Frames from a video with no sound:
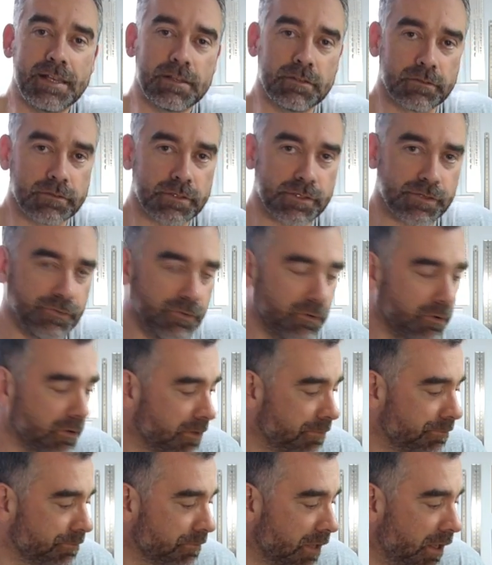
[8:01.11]
decals
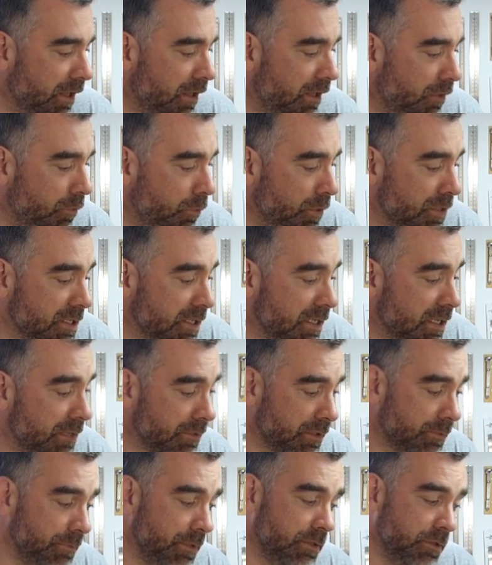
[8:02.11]
for it, which
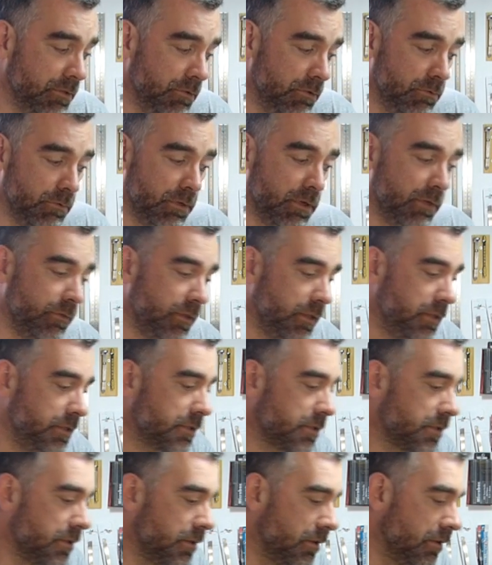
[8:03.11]
enabled me to do one of
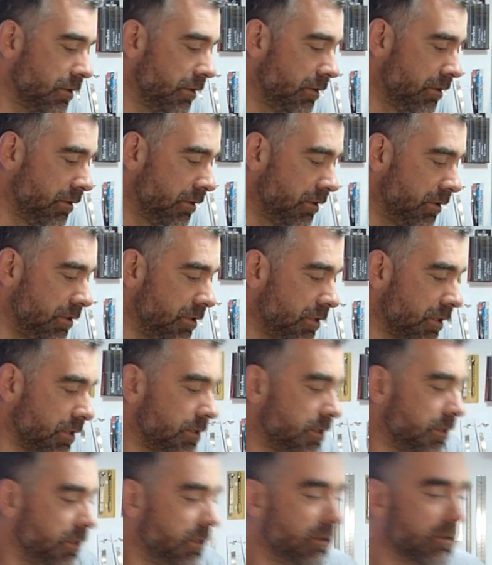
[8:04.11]
these. As you
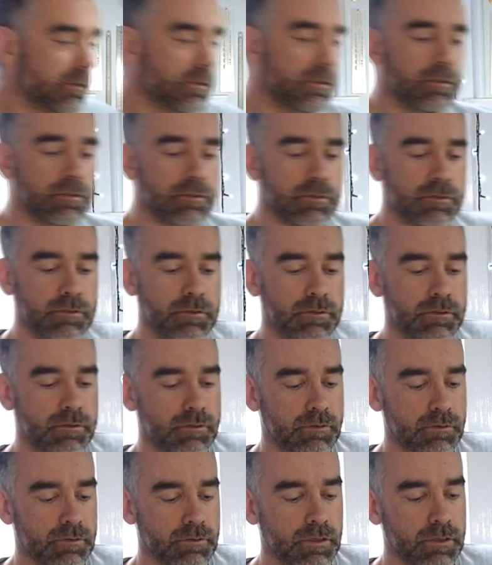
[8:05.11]
can see, here's the little
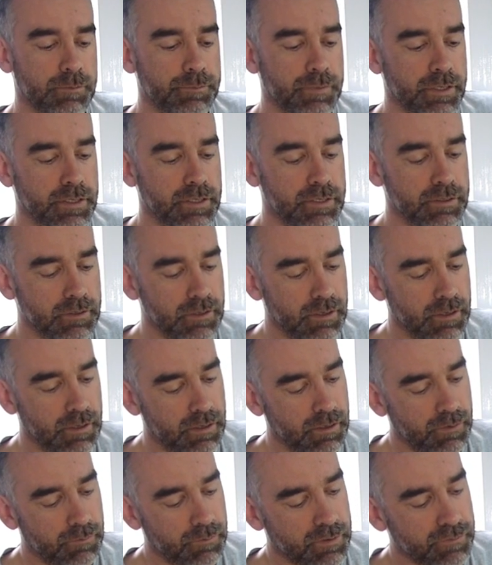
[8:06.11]
culprit here,
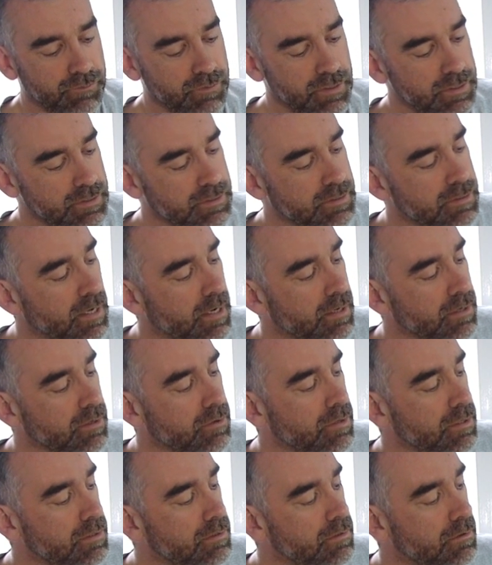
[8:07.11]
one of these
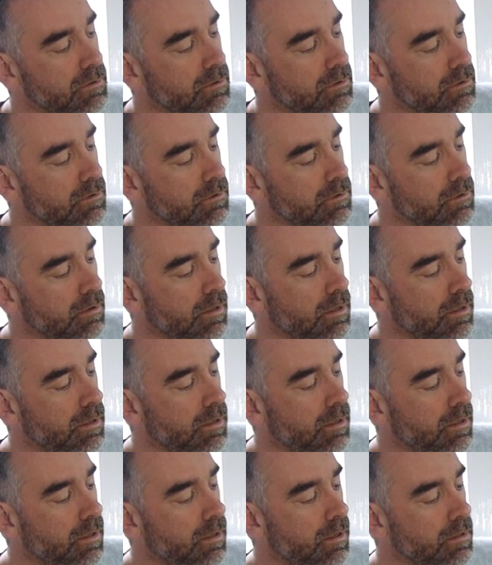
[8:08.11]
dark green
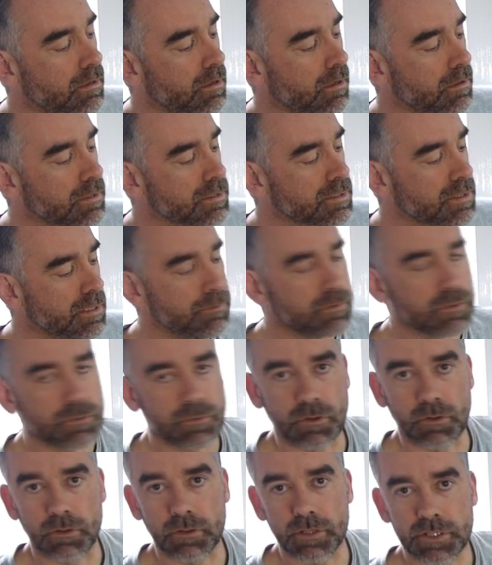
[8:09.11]
colour schemes
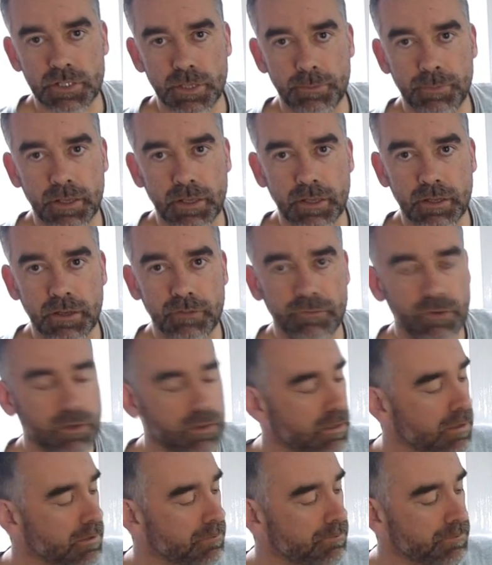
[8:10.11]
with all the chipping and
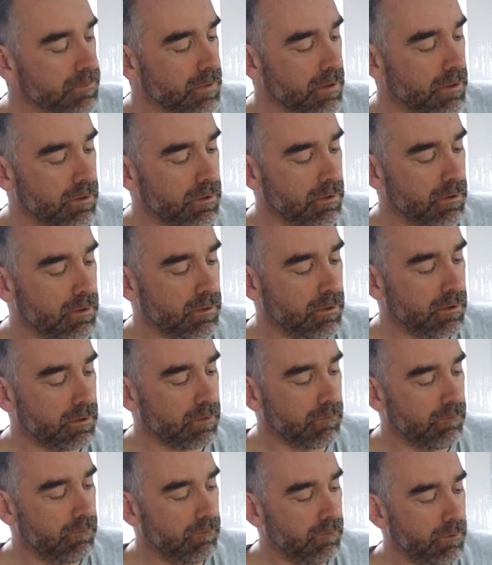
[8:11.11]
everything.
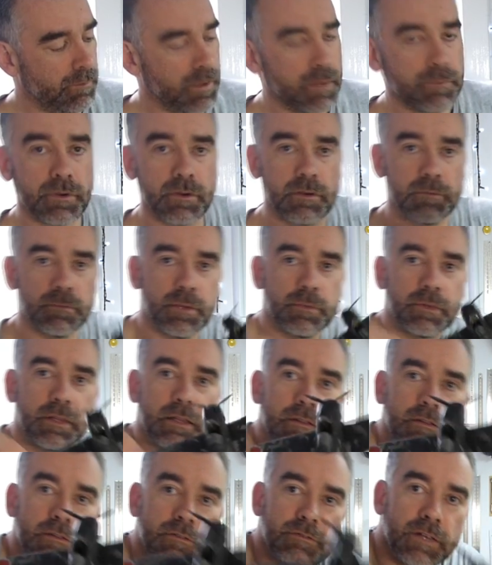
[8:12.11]
There you go, remember
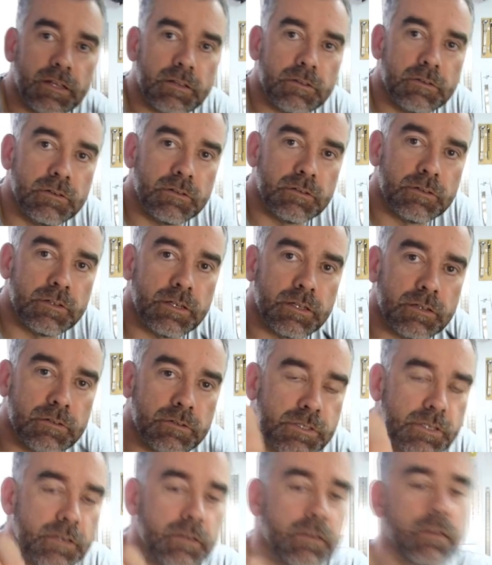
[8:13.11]
that little fella? There he
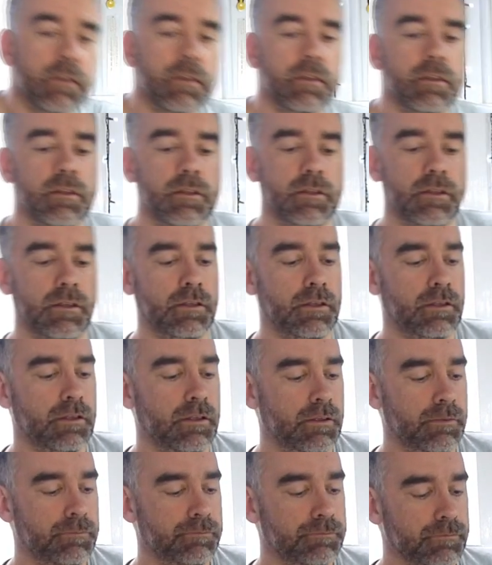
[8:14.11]
goes.
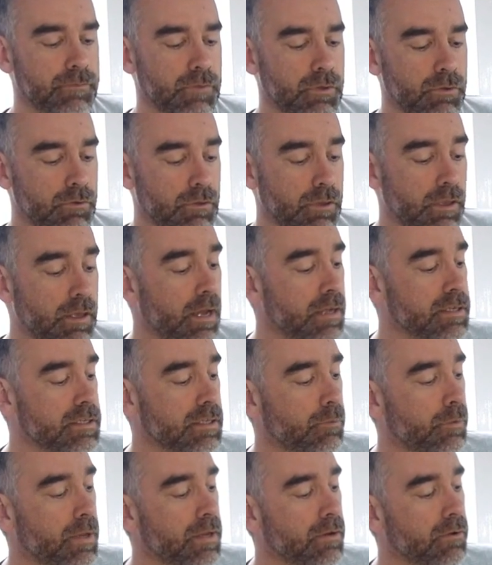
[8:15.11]
Who
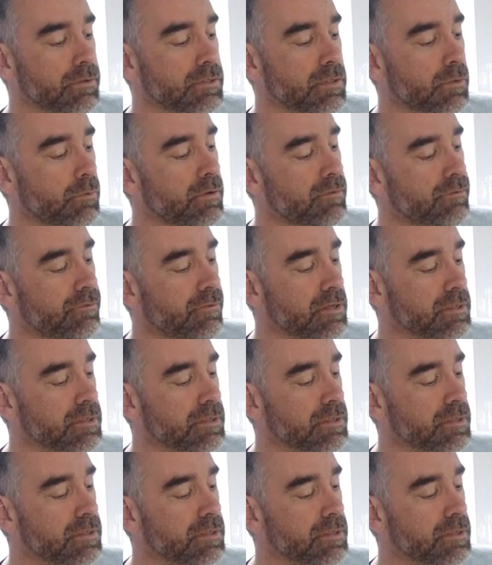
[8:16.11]
actually went on to win